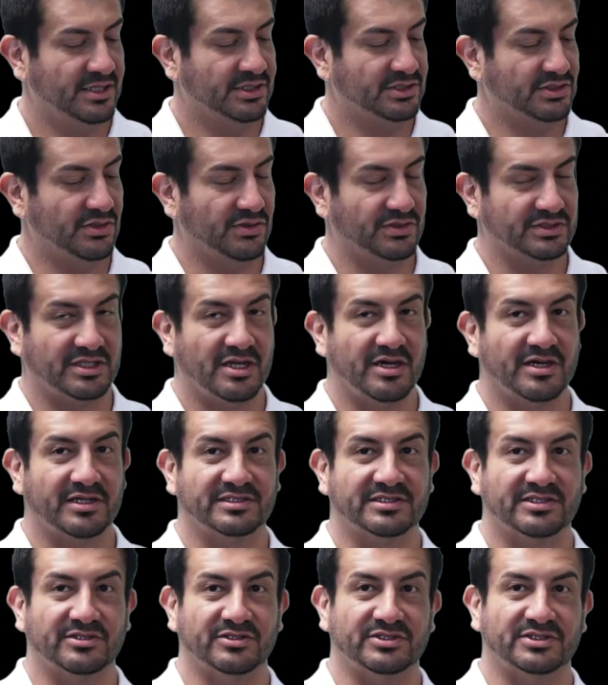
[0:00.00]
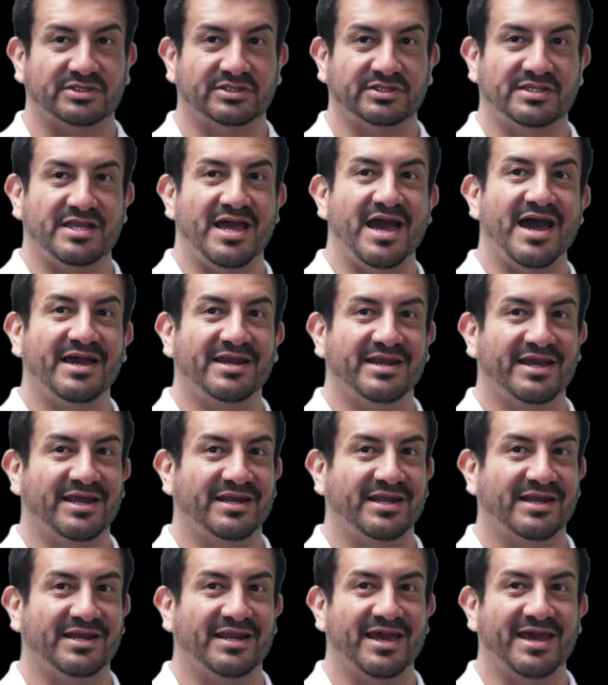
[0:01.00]
So as long as there's not
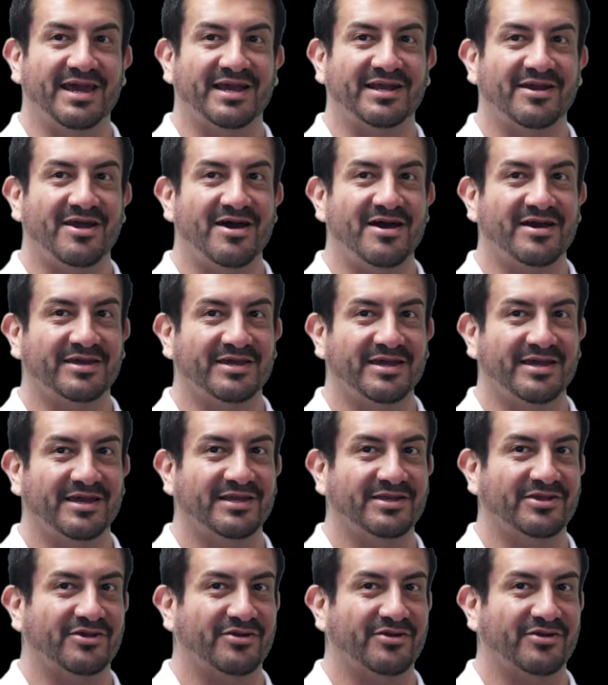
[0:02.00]
any leg locking,